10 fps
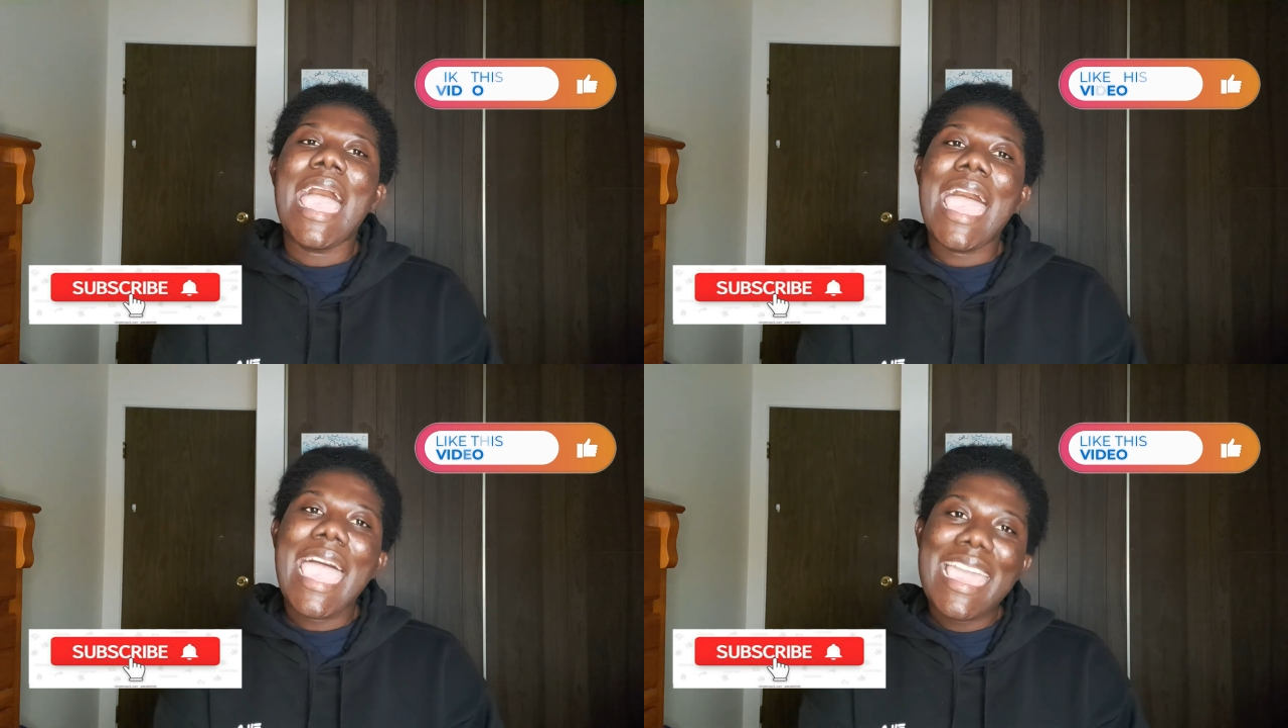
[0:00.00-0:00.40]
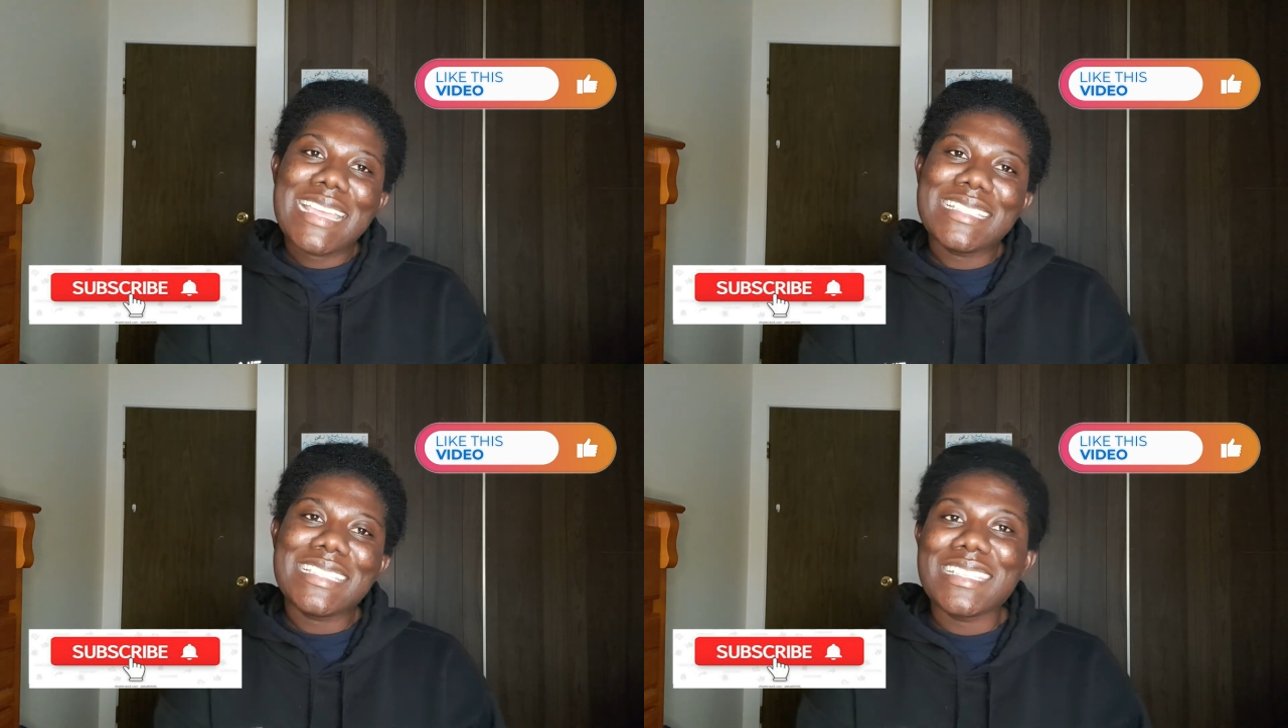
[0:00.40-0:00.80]

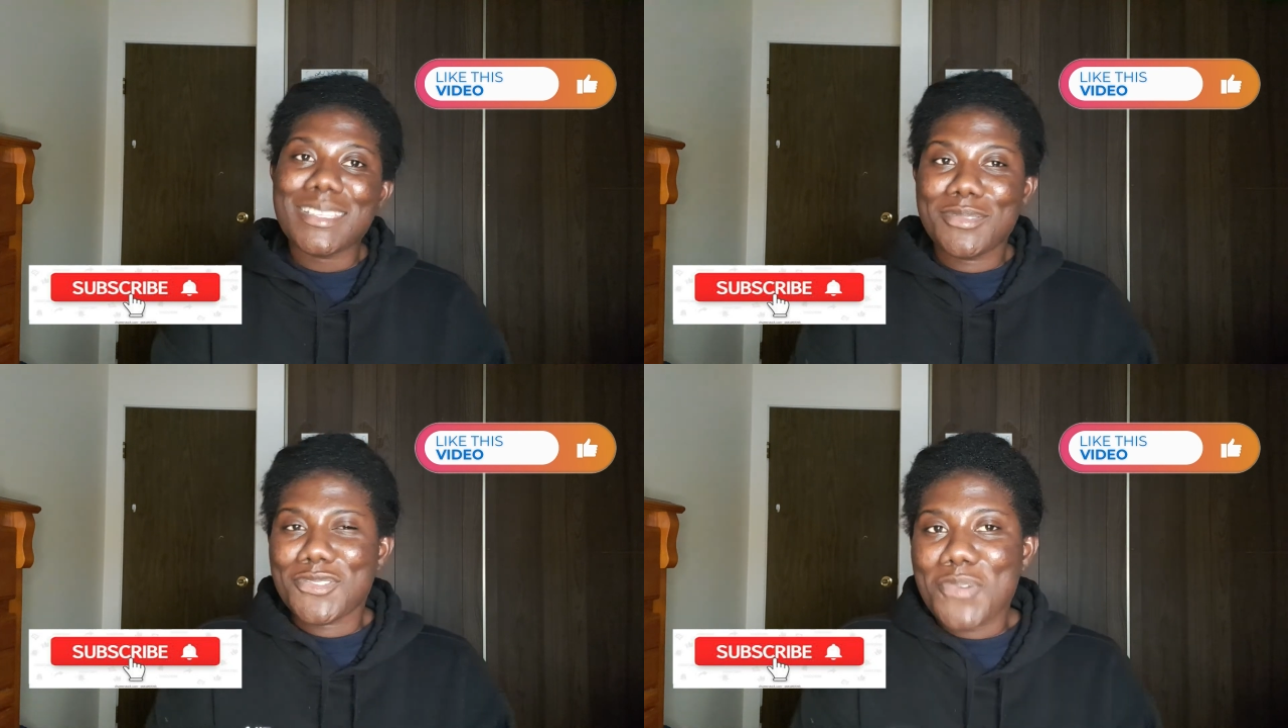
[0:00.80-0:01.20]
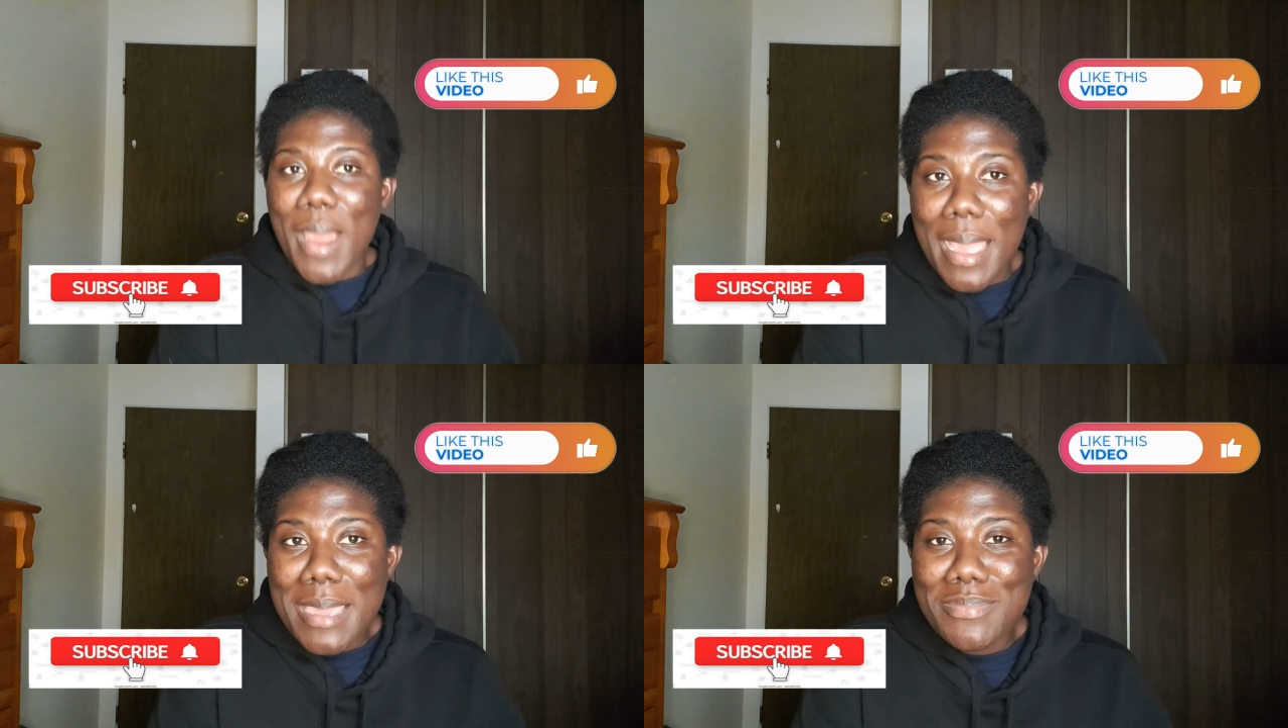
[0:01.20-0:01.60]
and
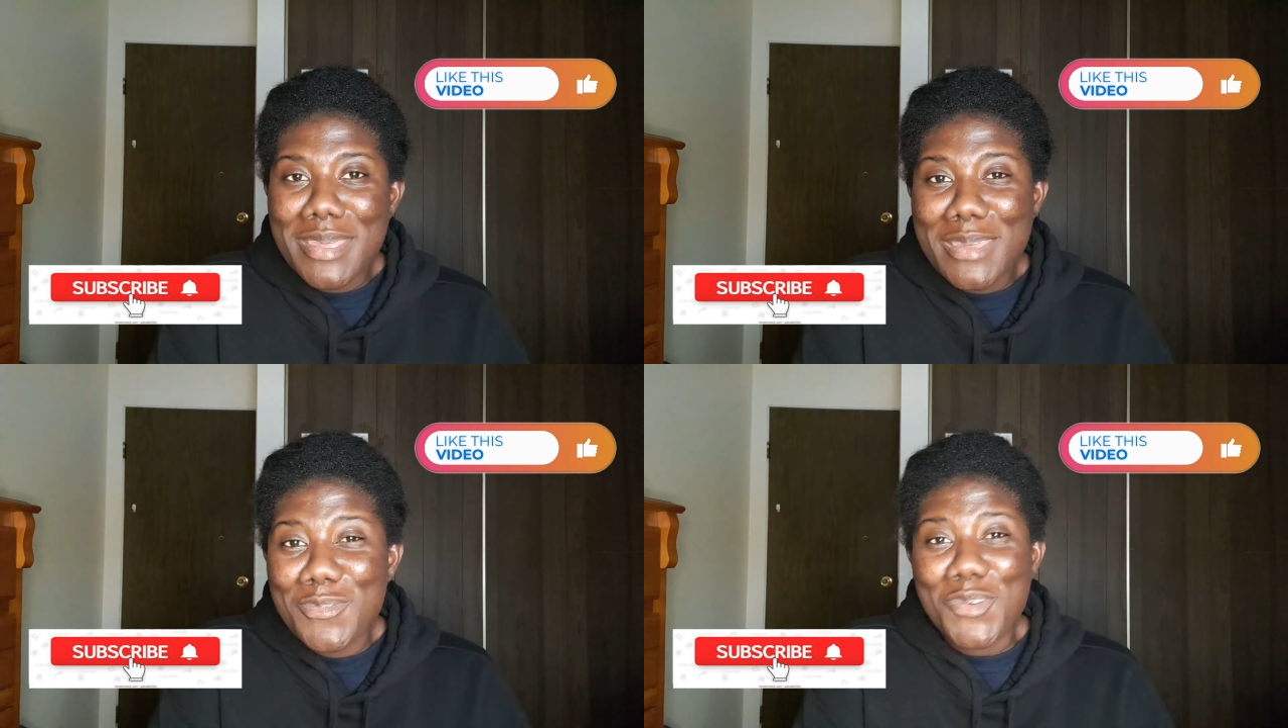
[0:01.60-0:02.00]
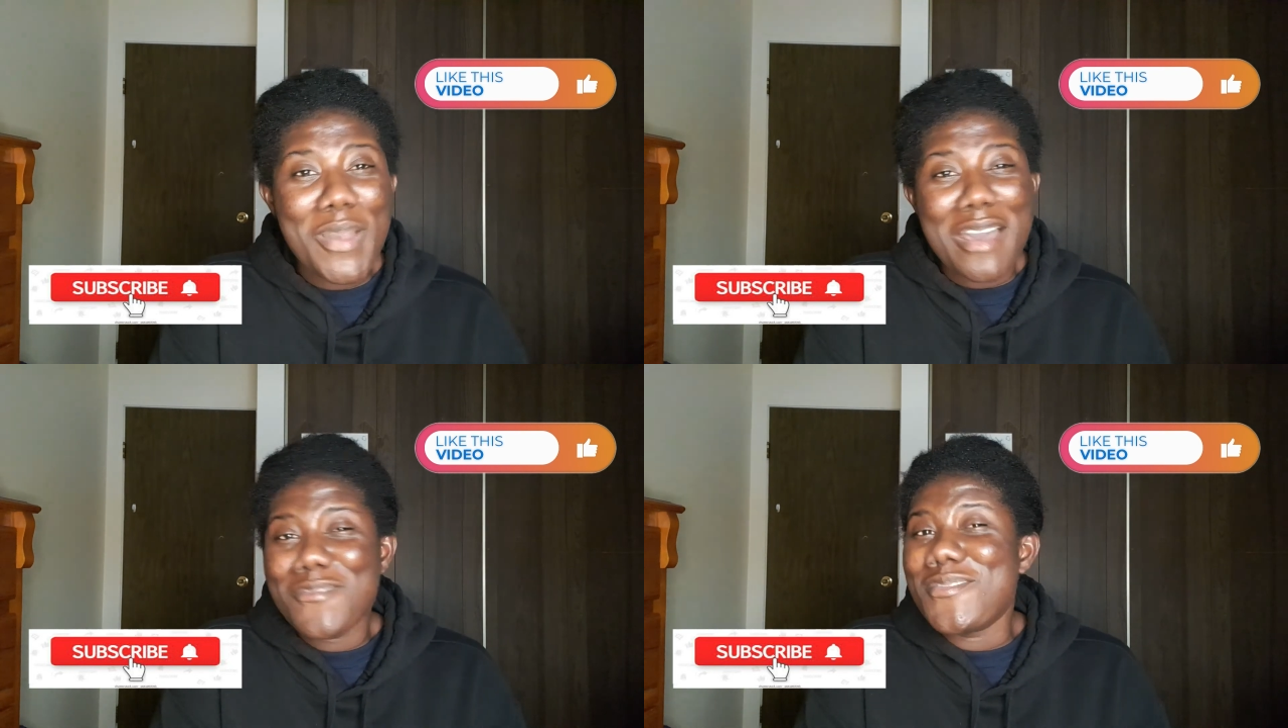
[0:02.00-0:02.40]
subscribe if
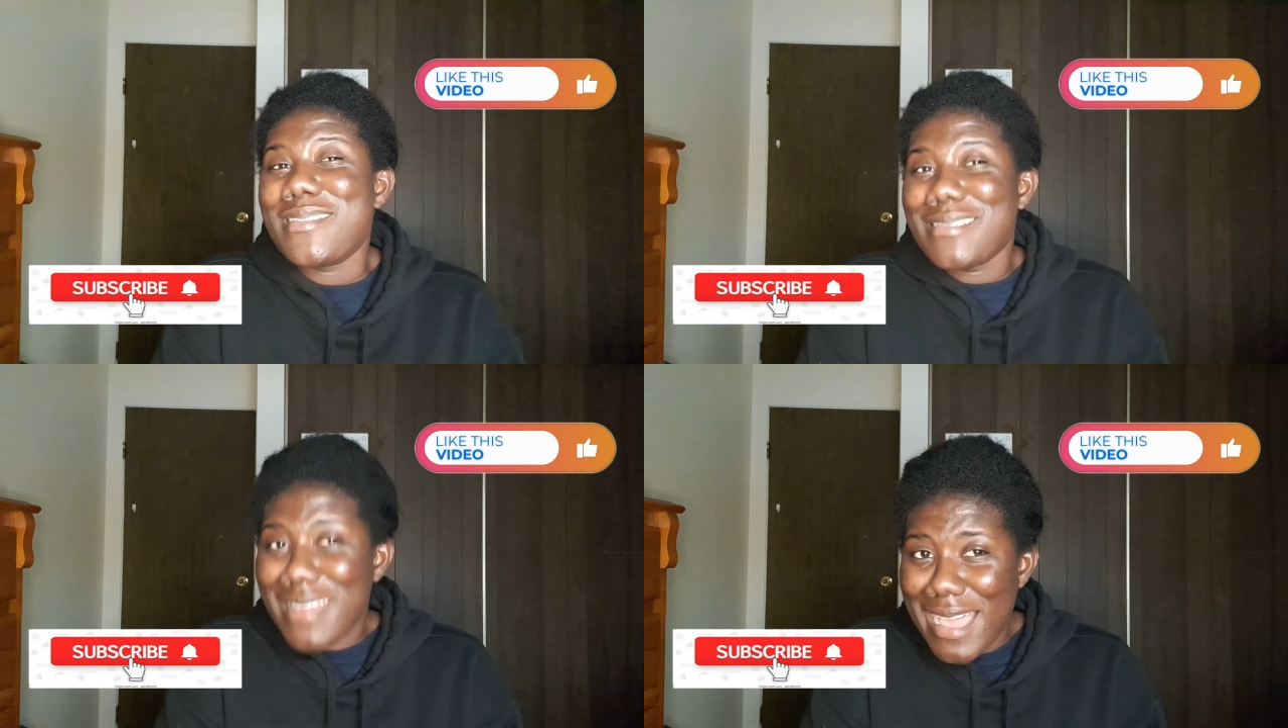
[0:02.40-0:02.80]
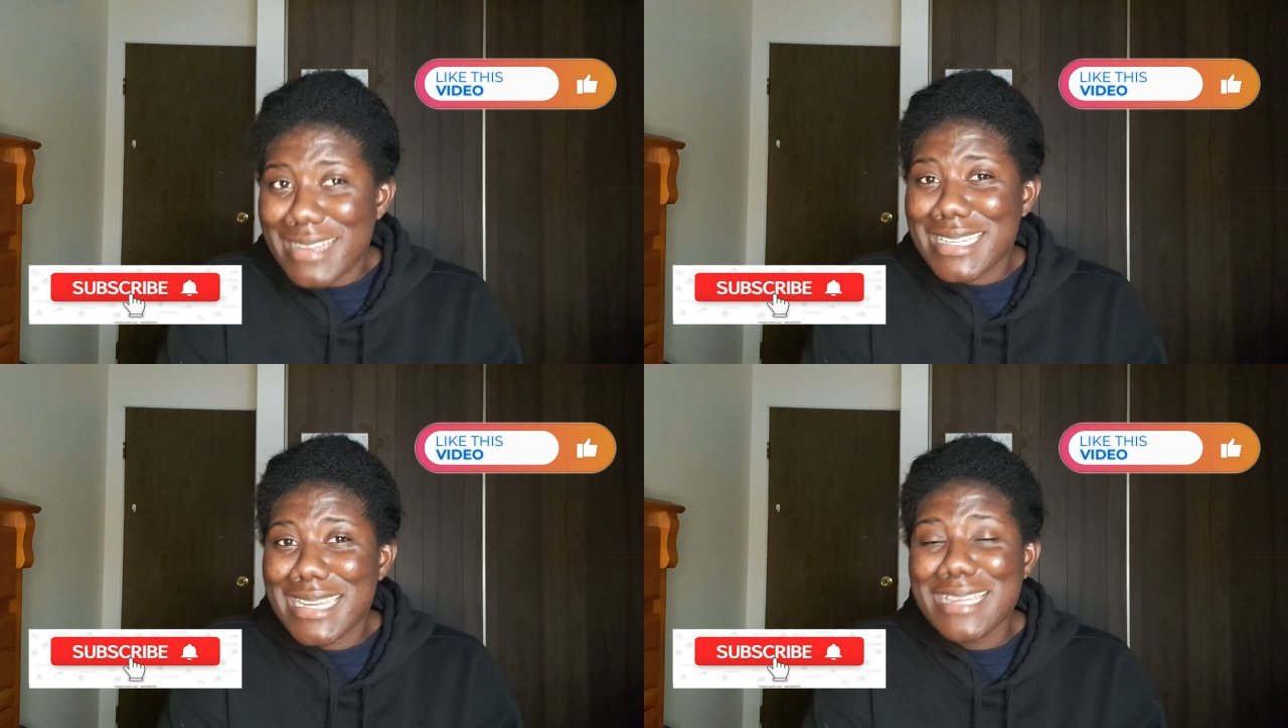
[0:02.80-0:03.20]
you have
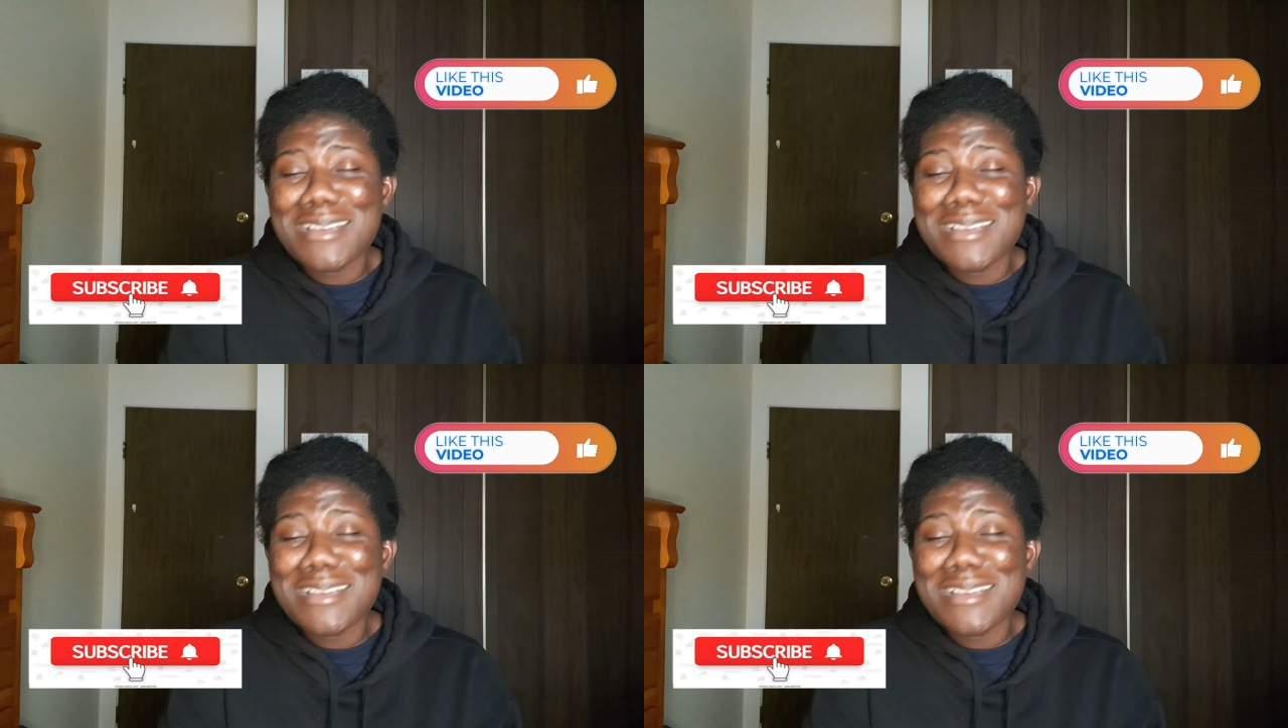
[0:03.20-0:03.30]
not.